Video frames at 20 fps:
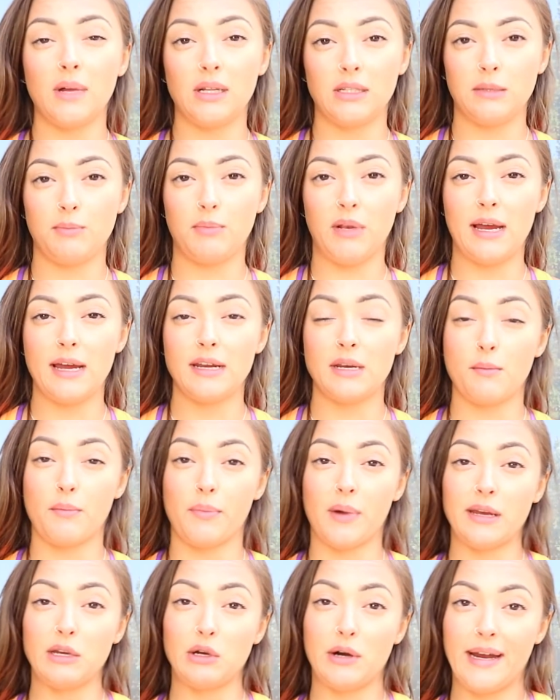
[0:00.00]
multiplied
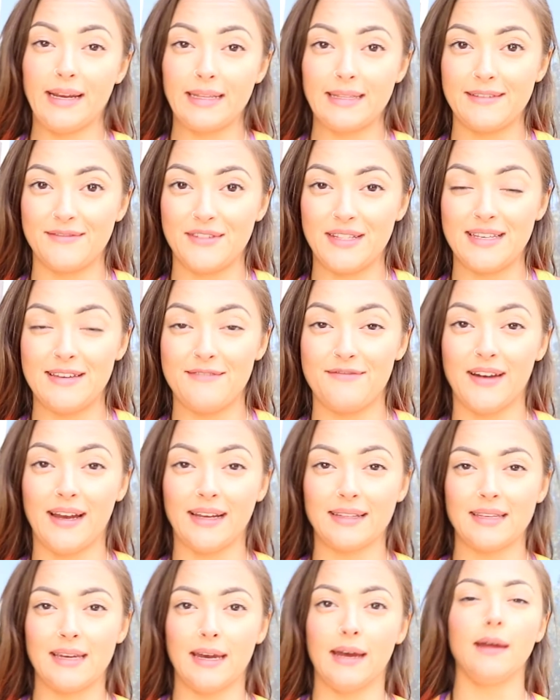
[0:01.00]
by your activity
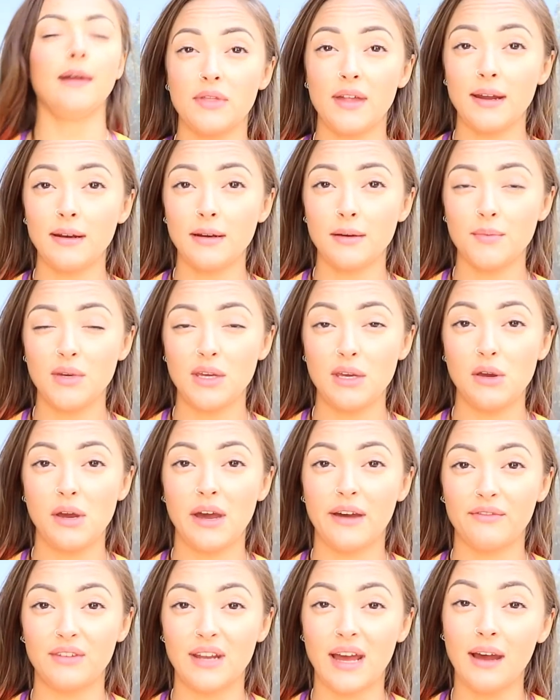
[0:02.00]
factor. That number you
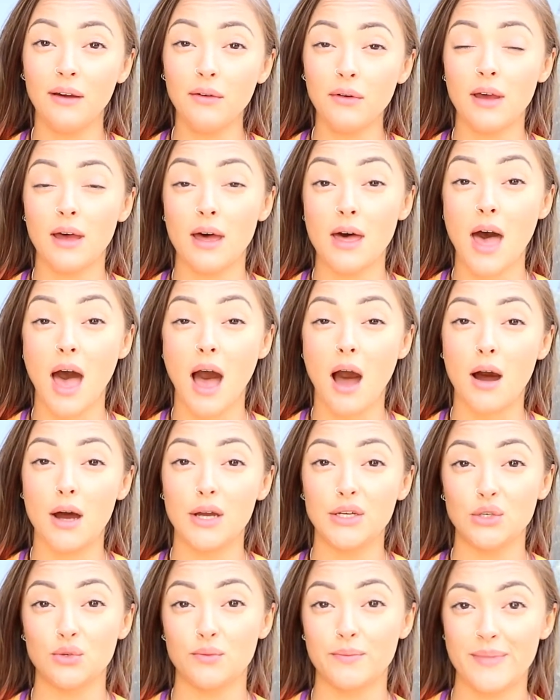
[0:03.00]
have now
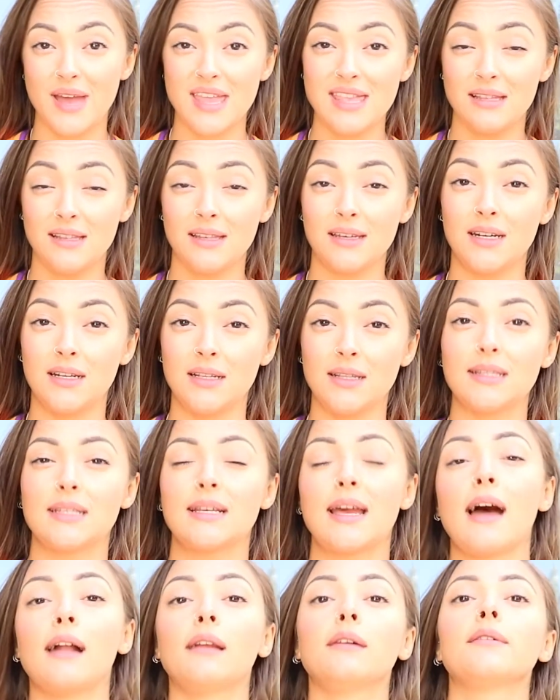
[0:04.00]
are your maintenance
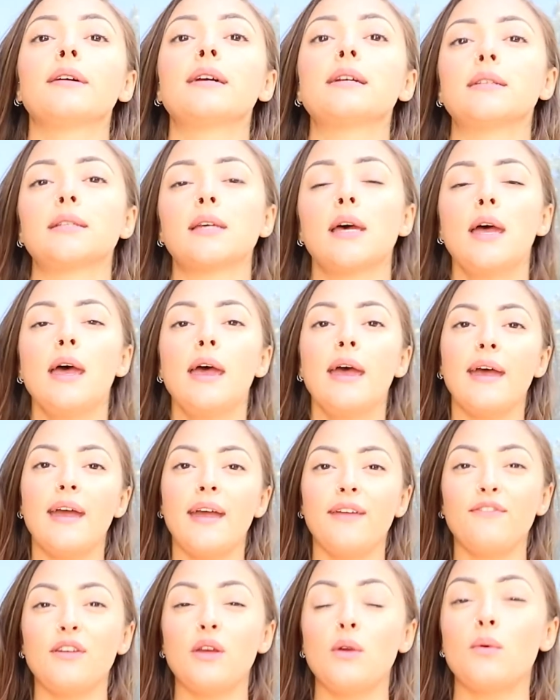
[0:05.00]
calories.
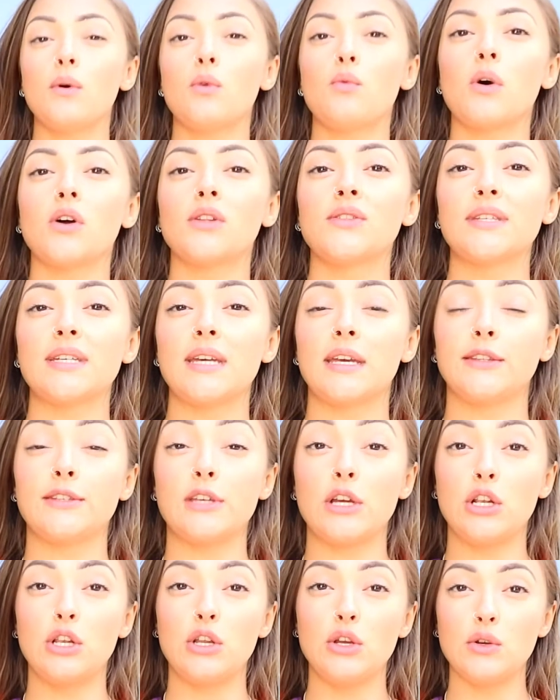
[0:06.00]
If you were wanting
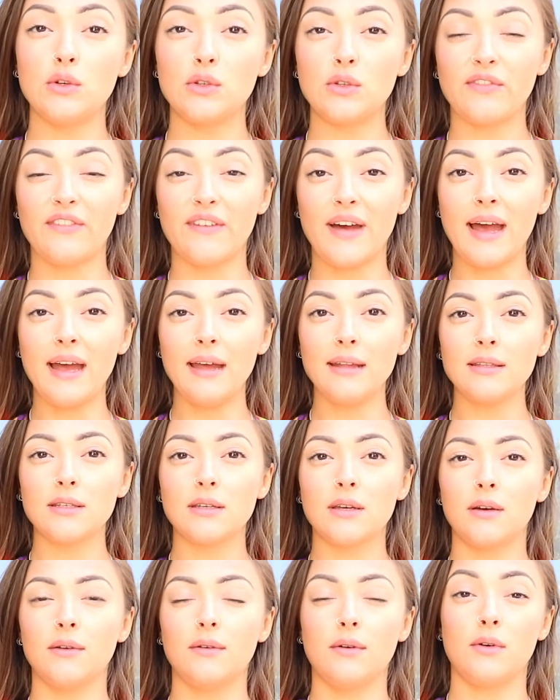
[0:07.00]
to lose
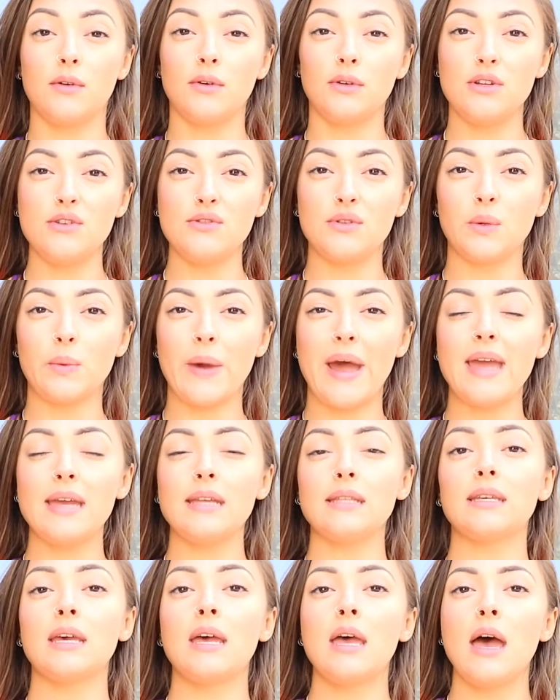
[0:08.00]
fat or lose
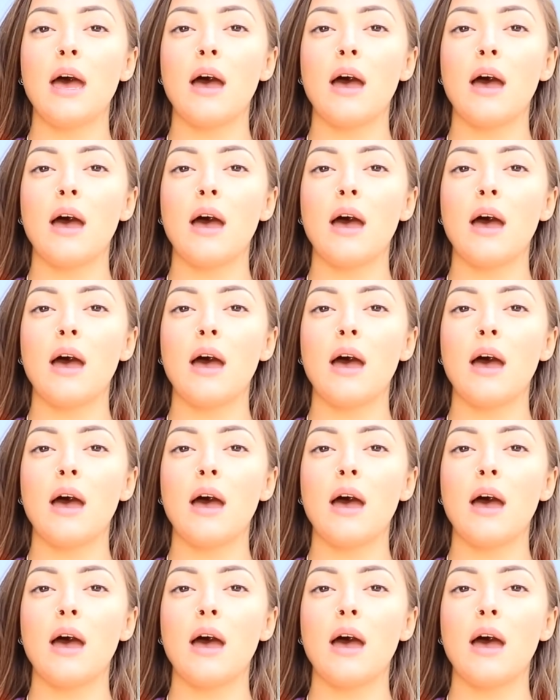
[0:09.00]
weight